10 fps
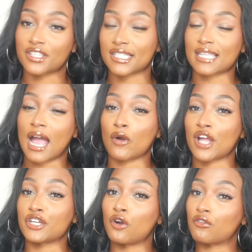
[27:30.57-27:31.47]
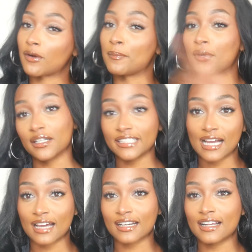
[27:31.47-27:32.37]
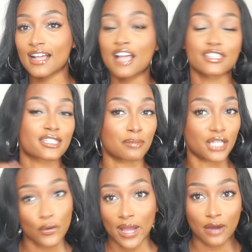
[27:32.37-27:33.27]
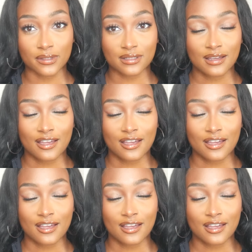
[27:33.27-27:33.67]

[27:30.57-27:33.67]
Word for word: This is how I go from Baldiana to blowout